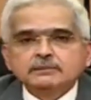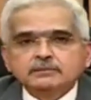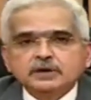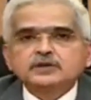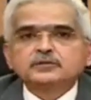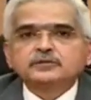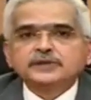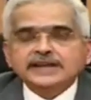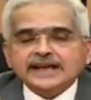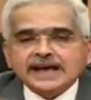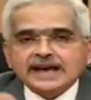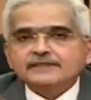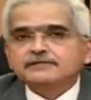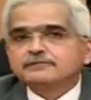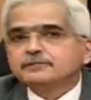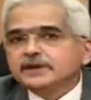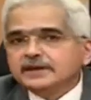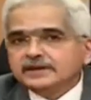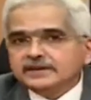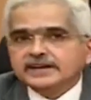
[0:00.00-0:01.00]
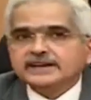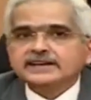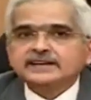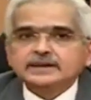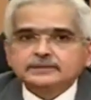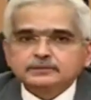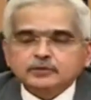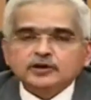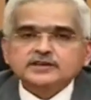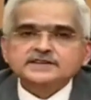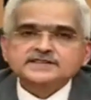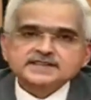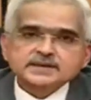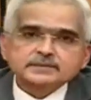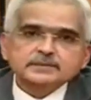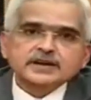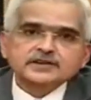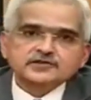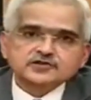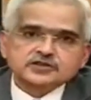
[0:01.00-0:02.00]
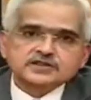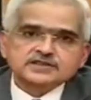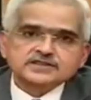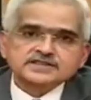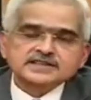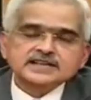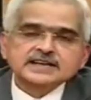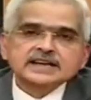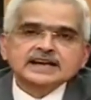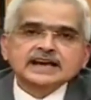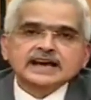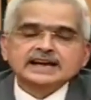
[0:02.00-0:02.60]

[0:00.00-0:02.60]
but we have been taking policy measures,